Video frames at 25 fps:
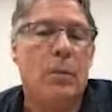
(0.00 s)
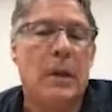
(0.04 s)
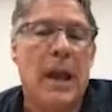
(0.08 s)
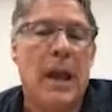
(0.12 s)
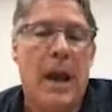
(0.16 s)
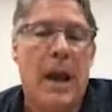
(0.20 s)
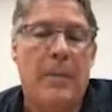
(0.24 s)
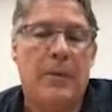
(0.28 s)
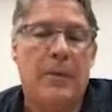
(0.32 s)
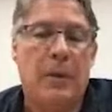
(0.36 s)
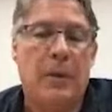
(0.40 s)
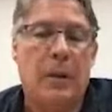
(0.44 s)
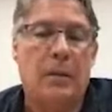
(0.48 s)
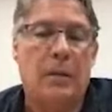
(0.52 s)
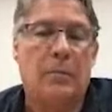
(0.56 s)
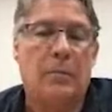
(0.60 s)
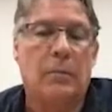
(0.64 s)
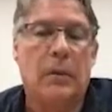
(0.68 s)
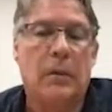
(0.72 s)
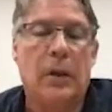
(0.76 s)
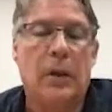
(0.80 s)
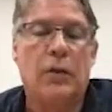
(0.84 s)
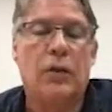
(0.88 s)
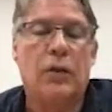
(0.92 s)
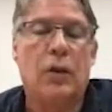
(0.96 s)
be absent,
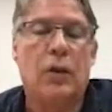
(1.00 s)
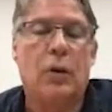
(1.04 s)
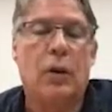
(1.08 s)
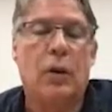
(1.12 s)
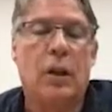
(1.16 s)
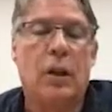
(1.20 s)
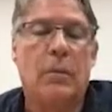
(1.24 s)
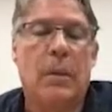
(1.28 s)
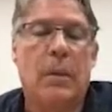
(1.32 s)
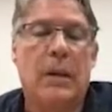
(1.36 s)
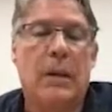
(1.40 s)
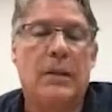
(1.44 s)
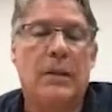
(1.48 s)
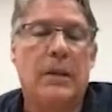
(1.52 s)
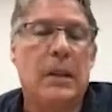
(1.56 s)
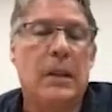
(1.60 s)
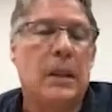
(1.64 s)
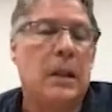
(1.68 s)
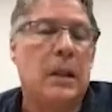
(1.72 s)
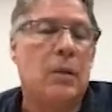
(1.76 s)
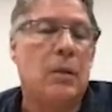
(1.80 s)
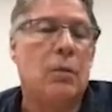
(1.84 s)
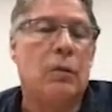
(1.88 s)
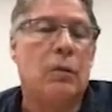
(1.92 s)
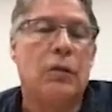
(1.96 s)
as shown here by C
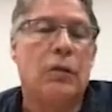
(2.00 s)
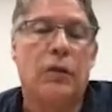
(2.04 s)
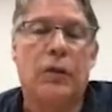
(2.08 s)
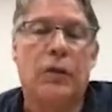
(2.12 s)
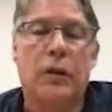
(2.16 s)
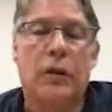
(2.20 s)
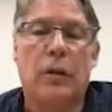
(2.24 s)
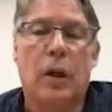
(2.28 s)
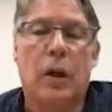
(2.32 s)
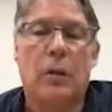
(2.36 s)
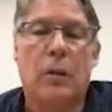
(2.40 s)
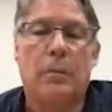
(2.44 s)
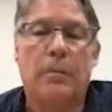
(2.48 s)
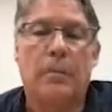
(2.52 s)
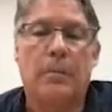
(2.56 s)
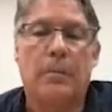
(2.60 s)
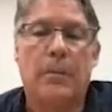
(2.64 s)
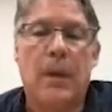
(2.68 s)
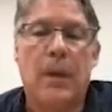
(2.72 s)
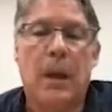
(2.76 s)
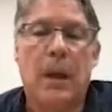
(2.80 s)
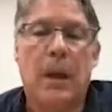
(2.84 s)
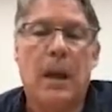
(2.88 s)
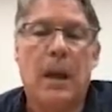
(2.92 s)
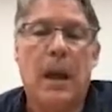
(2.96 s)
equal to 0,
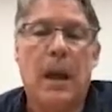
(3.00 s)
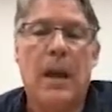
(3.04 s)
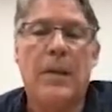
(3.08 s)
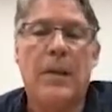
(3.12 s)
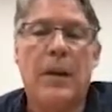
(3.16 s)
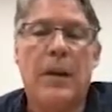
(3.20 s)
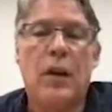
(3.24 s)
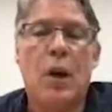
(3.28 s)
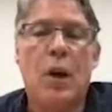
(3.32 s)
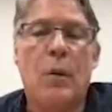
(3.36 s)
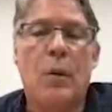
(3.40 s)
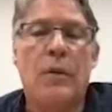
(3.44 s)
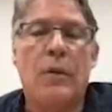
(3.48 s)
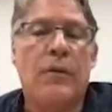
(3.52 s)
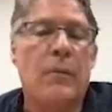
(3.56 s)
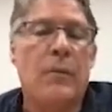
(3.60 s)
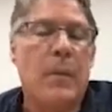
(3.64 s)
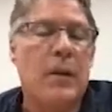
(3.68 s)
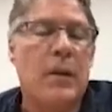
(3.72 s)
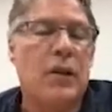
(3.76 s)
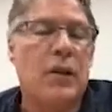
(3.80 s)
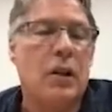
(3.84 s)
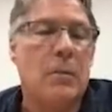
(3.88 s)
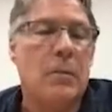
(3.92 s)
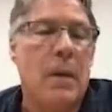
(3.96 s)
and that no
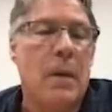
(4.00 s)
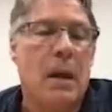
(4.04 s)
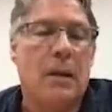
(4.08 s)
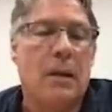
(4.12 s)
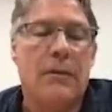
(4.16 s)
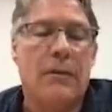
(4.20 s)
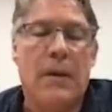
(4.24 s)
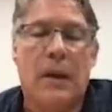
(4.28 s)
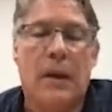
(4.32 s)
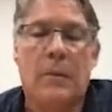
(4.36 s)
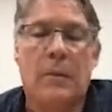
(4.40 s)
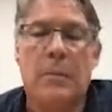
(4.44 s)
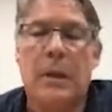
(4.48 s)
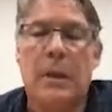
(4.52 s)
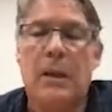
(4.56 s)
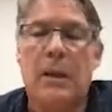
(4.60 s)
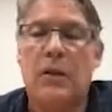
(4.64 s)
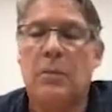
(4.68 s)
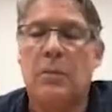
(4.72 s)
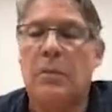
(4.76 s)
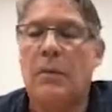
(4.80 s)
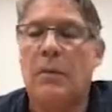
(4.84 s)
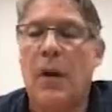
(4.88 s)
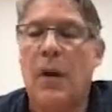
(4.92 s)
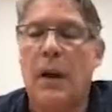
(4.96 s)
information about effect B
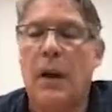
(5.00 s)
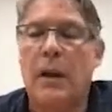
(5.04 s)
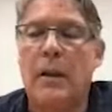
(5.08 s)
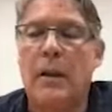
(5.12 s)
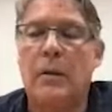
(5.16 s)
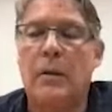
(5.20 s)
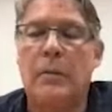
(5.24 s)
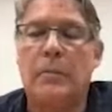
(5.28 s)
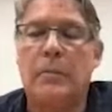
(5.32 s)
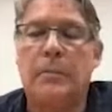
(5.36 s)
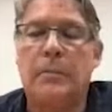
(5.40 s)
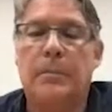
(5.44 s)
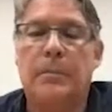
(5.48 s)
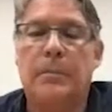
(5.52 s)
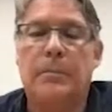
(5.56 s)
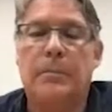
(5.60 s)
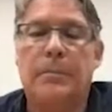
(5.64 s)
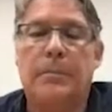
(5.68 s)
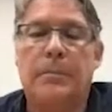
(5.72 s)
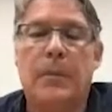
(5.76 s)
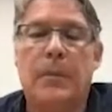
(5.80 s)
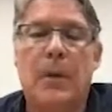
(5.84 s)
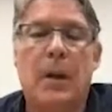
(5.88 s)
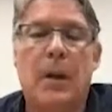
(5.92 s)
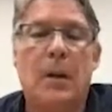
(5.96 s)
is provided.
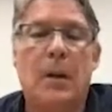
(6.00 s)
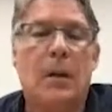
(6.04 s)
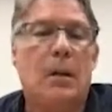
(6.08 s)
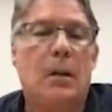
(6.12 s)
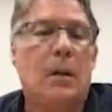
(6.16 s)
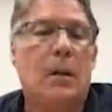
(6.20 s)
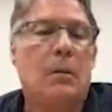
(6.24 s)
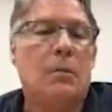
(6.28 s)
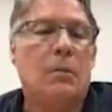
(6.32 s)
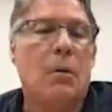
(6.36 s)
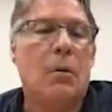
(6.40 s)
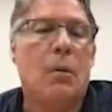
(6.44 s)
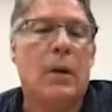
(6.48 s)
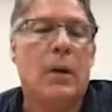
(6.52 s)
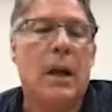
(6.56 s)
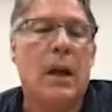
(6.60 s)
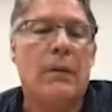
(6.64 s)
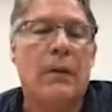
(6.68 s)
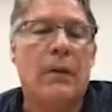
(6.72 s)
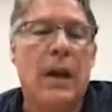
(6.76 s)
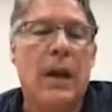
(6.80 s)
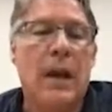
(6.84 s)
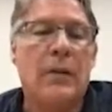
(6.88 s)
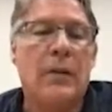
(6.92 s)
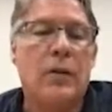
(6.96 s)
Well,
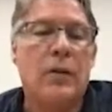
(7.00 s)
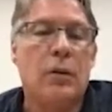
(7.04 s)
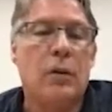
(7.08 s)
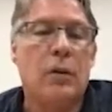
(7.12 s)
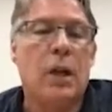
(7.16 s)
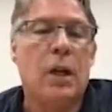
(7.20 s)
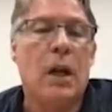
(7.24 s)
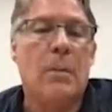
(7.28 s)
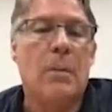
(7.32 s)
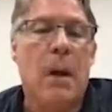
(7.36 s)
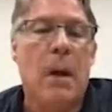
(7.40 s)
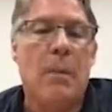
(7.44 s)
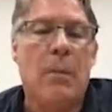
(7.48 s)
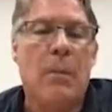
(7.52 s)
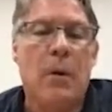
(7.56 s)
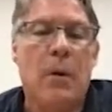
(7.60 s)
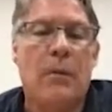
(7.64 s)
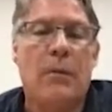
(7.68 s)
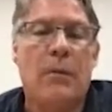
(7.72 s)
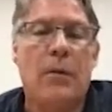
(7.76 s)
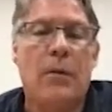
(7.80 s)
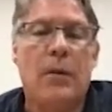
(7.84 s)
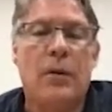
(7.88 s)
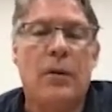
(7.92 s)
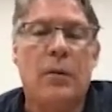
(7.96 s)
whatever answer you come up with
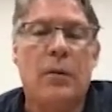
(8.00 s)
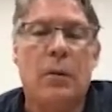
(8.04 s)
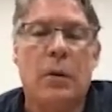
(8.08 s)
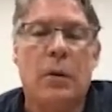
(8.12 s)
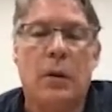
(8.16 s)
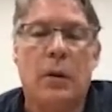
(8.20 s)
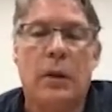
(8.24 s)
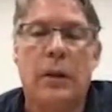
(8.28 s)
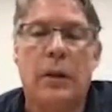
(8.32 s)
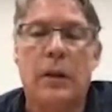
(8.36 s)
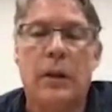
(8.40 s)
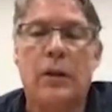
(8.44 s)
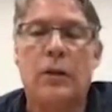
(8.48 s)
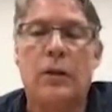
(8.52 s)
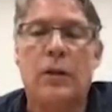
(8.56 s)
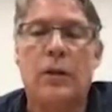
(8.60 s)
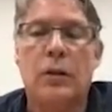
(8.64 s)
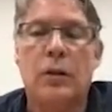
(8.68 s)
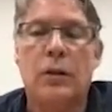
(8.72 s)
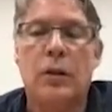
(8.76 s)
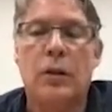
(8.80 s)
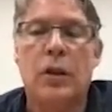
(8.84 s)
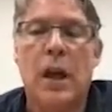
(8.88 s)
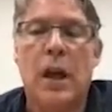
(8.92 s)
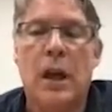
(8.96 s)
for this query, it
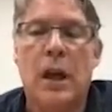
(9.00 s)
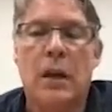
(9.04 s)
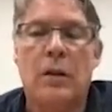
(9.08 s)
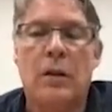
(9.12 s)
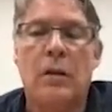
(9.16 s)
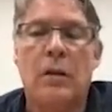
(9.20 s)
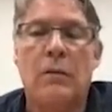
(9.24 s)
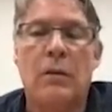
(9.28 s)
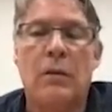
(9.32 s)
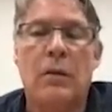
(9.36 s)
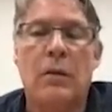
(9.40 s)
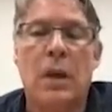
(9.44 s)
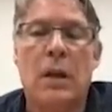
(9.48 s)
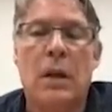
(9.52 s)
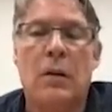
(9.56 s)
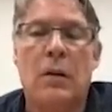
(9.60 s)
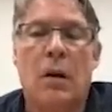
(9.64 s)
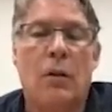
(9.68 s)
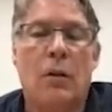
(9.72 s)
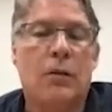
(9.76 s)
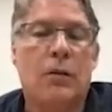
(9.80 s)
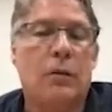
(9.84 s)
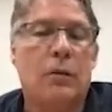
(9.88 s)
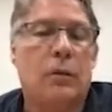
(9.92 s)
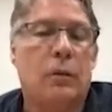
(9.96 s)
shouldn't change if you then
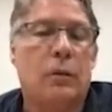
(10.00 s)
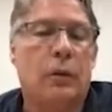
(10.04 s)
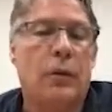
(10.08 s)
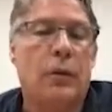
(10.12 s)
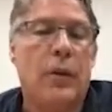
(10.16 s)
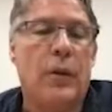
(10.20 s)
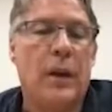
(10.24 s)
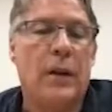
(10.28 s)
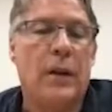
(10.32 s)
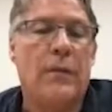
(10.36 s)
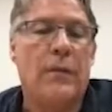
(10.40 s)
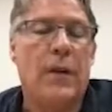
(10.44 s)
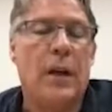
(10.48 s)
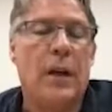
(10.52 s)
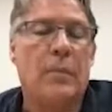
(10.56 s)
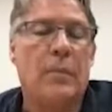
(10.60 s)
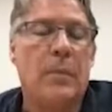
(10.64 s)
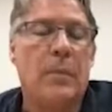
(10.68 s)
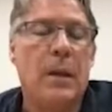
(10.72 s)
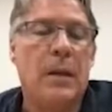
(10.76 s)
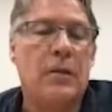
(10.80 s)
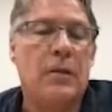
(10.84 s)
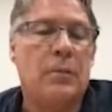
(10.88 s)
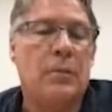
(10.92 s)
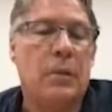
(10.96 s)
also learn that effect
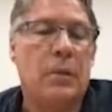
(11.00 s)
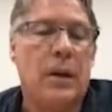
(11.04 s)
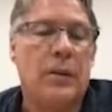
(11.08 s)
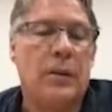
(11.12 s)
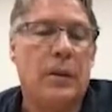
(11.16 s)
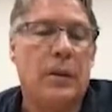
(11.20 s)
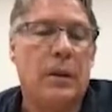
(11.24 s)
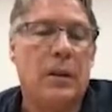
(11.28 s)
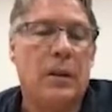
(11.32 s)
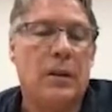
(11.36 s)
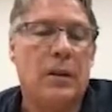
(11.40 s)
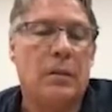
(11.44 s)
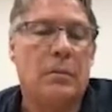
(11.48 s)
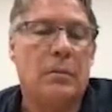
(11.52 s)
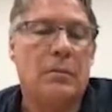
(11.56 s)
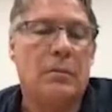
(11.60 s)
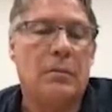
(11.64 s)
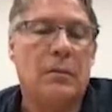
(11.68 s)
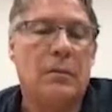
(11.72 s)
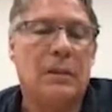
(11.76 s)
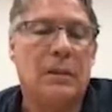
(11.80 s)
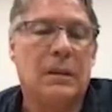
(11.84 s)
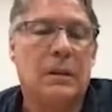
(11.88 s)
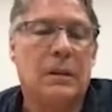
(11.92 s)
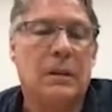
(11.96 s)
B is present,
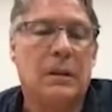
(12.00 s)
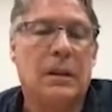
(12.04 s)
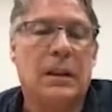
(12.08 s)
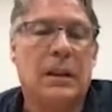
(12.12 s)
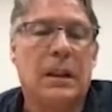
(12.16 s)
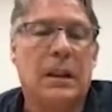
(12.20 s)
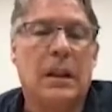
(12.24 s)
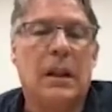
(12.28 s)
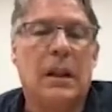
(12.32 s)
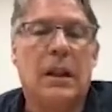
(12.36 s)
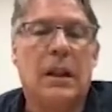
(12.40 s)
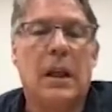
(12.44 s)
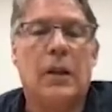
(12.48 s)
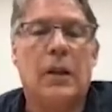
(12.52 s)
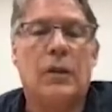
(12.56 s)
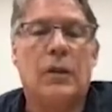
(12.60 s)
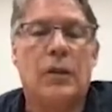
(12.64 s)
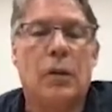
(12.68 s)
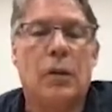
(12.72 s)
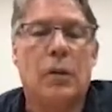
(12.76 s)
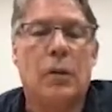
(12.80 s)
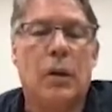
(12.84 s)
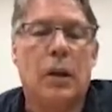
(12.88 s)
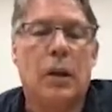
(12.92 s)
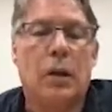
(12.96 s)
as
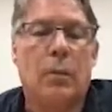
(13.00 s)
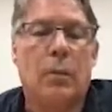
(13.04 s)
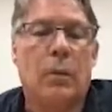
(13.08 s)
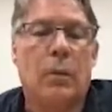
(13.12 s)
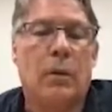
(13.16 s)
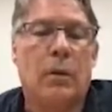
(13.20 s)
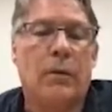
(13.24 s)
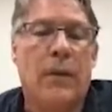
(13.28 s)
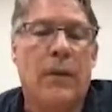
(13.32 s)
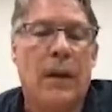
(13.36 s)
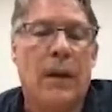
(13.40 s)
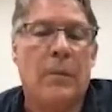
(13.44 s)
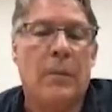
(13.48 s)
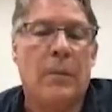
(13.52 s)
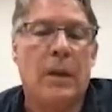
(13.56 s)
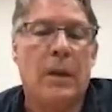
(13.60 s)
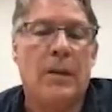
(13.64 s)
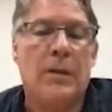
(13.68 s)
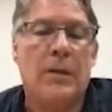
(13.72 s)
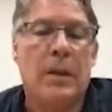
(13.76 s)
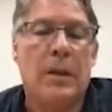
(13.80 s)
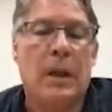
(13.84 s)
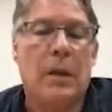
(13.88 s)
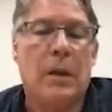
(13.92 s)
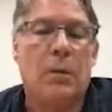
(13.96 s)
shown here where effect B
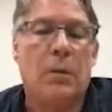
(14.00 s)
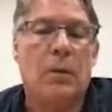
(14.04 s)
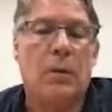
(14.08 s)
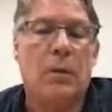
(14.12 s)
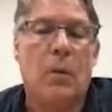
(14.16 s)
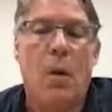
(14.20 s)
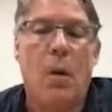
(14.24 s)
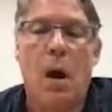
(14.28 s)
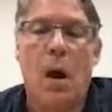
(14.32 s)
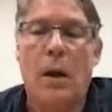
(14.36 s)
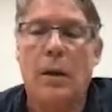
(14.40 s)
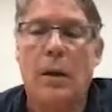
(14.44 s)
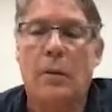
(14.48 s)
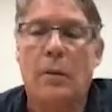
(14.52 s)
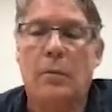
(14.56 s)
is set equal to 1.